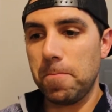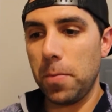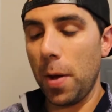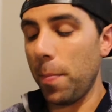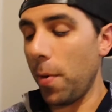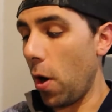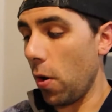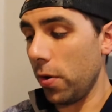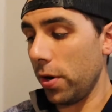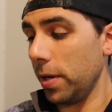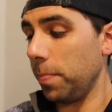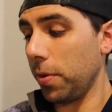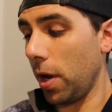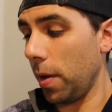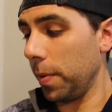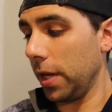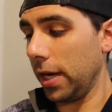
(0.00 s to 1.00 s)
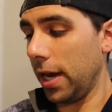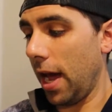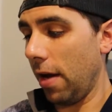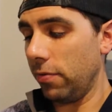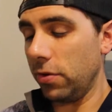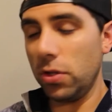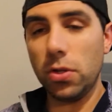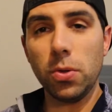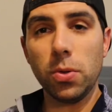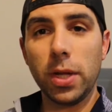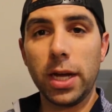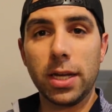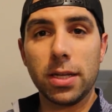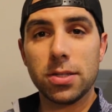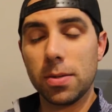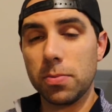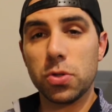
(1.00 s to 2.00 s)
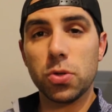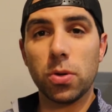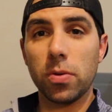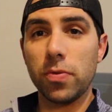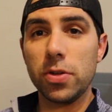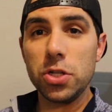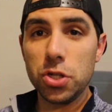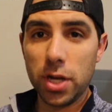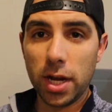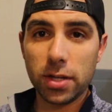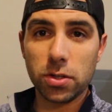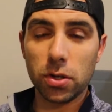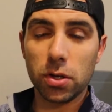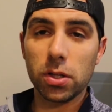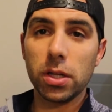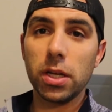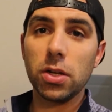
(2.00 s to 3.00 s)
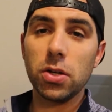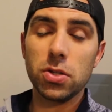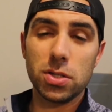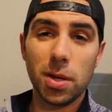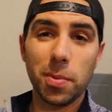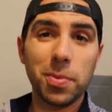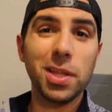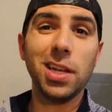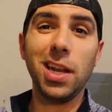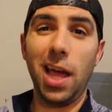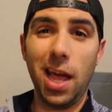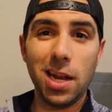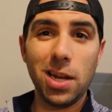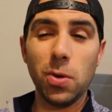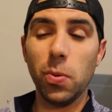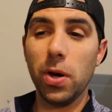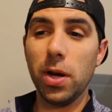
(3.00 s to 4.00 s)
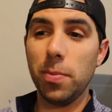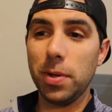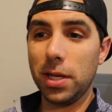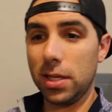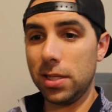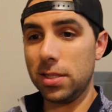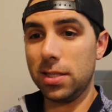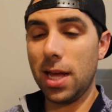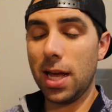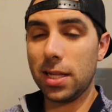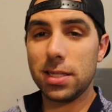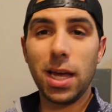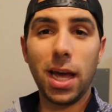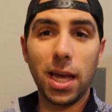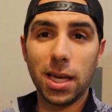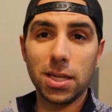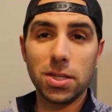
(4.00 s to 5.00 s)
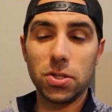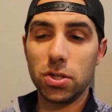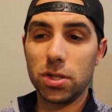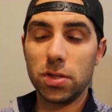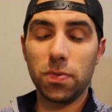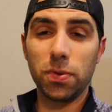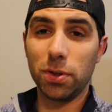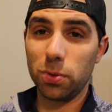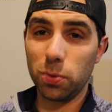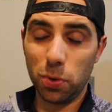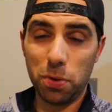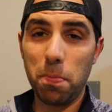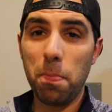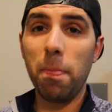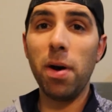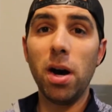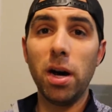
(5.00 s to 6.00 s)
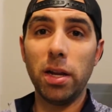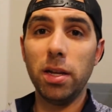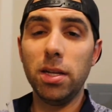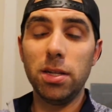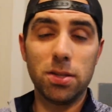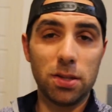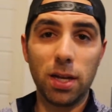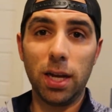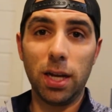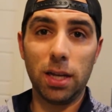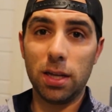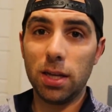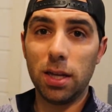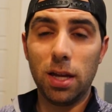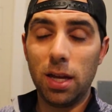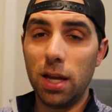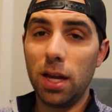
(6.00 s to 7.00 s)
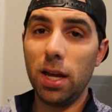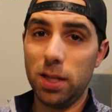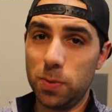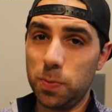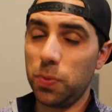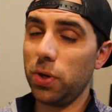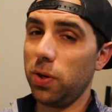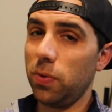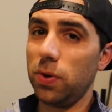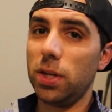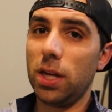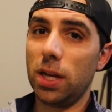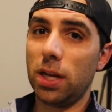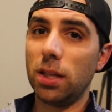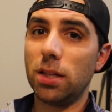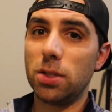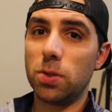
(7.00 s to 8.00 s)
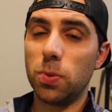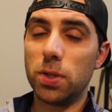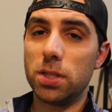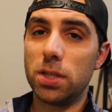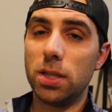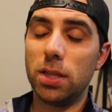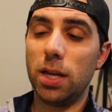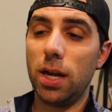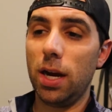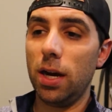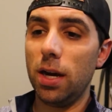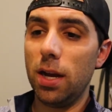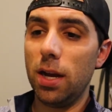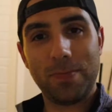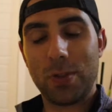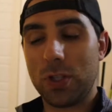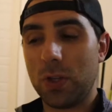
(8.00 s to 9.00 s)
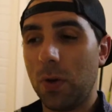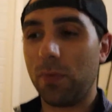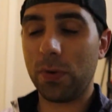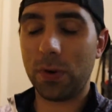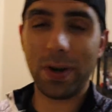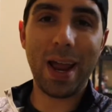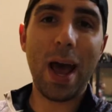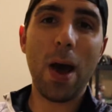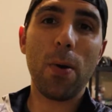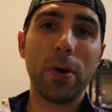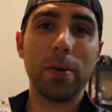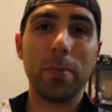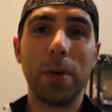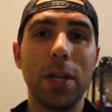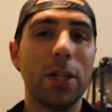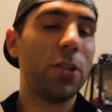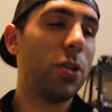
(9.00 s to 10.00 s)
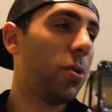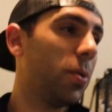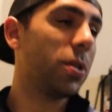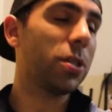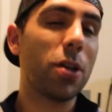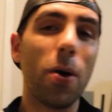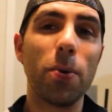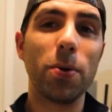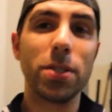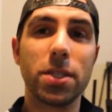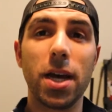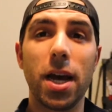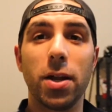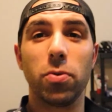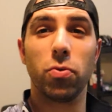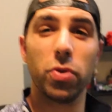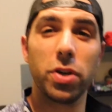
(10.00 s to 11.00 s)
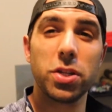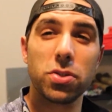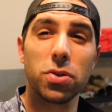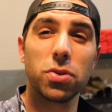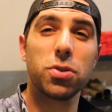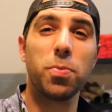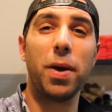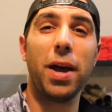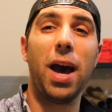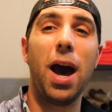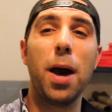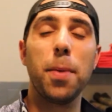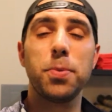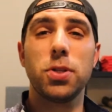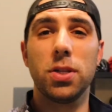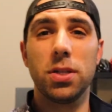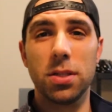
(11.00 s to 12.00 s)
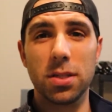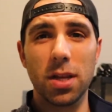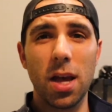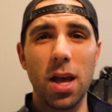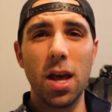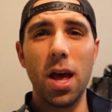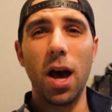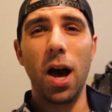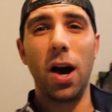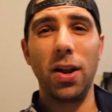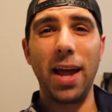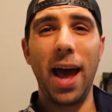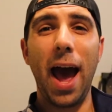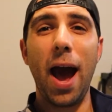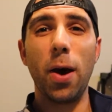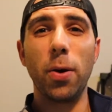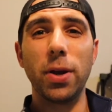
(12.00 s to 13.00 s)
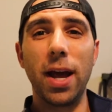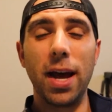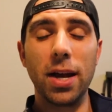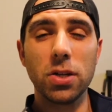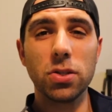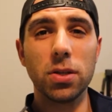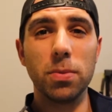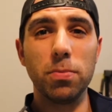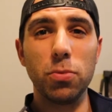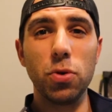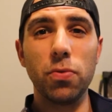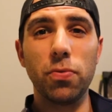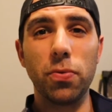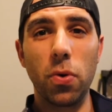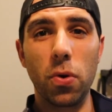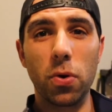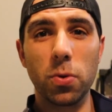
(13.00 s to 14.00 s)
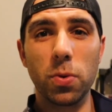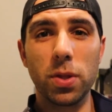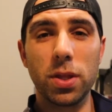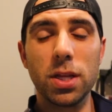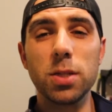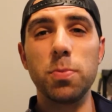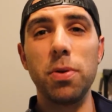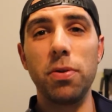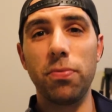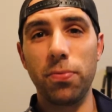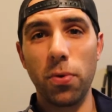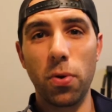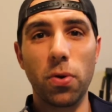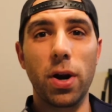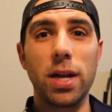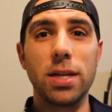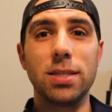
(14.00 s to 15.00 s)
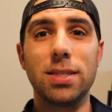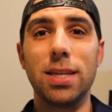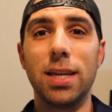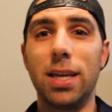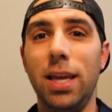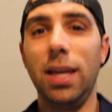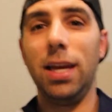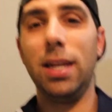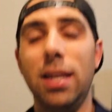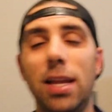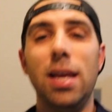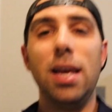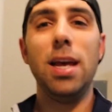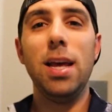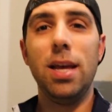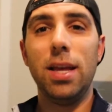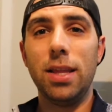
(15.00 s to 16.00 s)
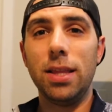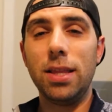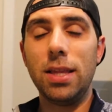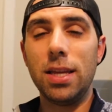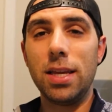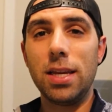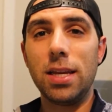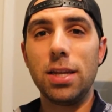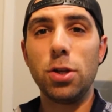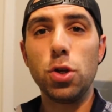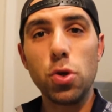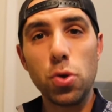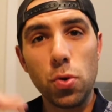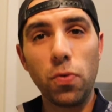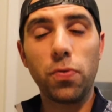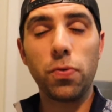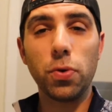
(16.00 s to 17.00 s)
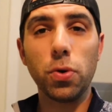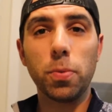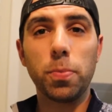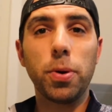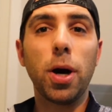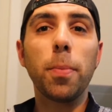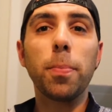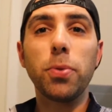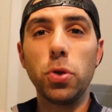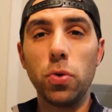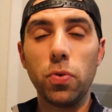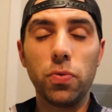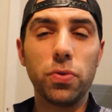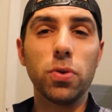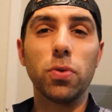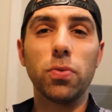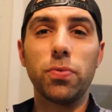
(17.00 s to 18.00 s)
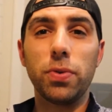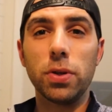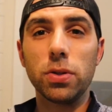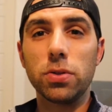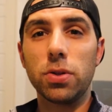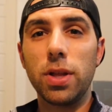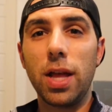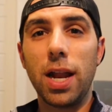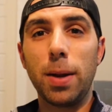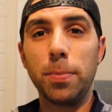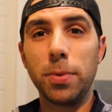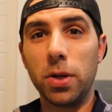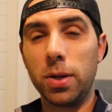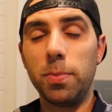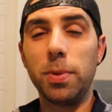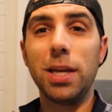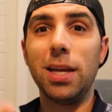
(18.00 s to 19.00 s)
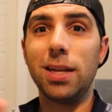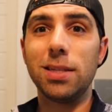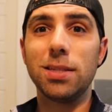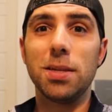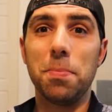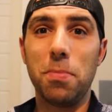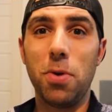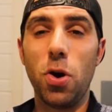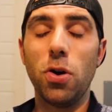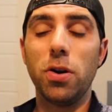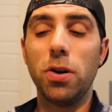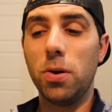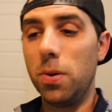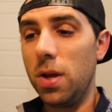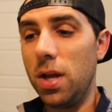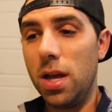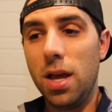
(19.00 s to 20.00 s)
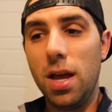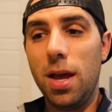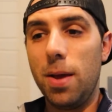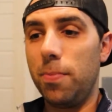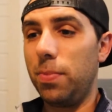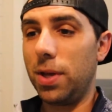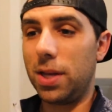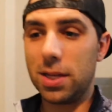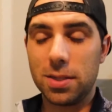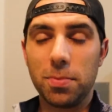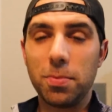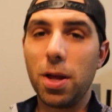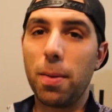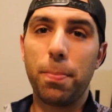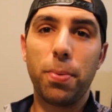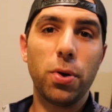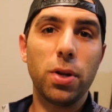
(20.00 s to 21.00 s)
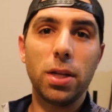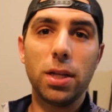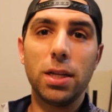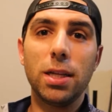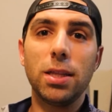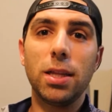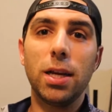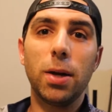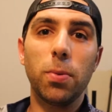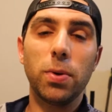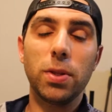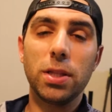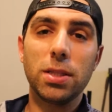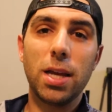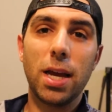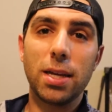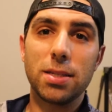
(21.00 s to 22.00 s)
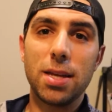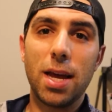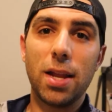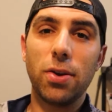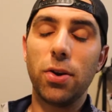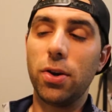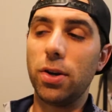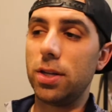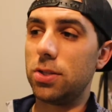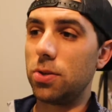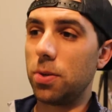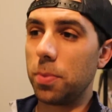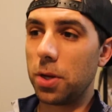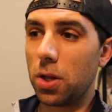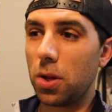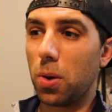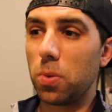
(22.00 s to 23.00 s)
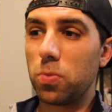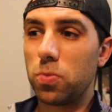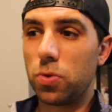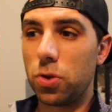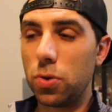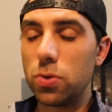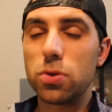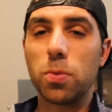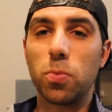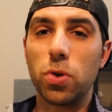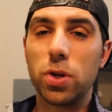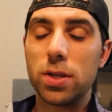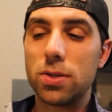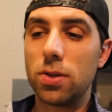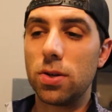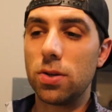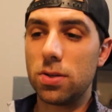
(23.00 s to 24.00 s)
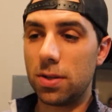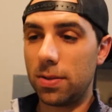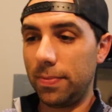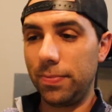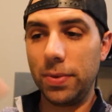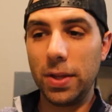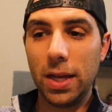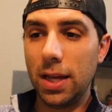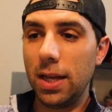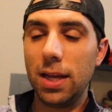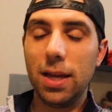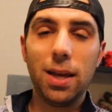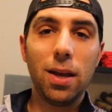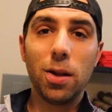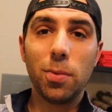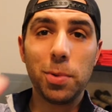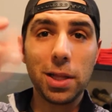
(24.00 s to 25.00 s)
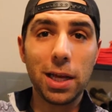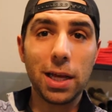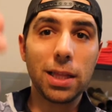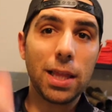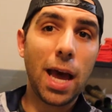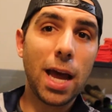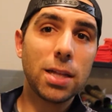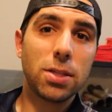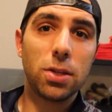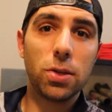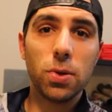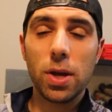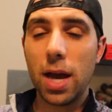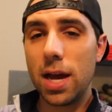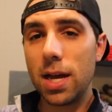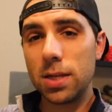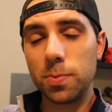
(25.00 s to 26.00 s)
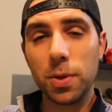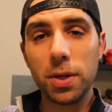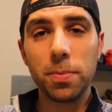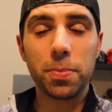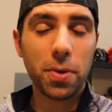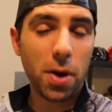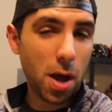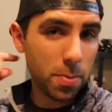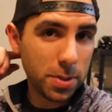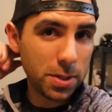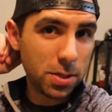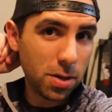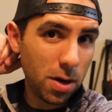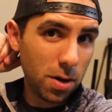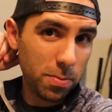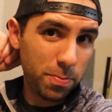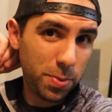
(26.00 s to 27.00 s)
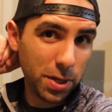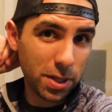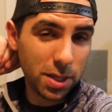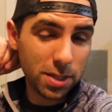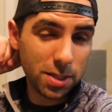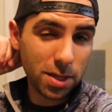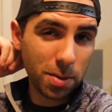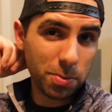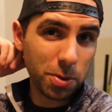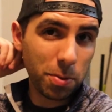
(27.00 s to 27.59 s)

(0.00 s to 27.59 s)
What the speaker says: I'm already probably gonna have to do like some sort of injector clean or something anyway, because that tank is just filled with mud. It's like, it's pretty ridiculous what's in there. So for now, what I'm gonna do is go inside and research my options on how to actually move forward with this before I stick in the new fuel pump, new fuel filter that I'm gonna be getting tomorrow, because I'm not putting it in there when the tank's that dirty. So I'm gonna go do some research, and it'll be like that to you guys, but probably pick this up